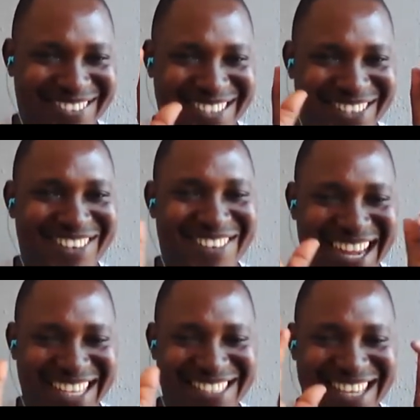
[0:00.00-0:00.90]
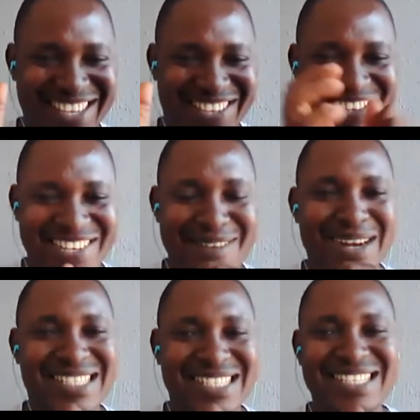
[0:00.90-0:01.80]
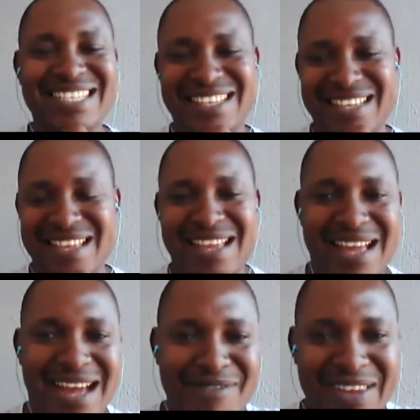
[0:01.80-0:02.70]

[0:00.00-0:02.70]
All right, thank you, Daberechi. Have a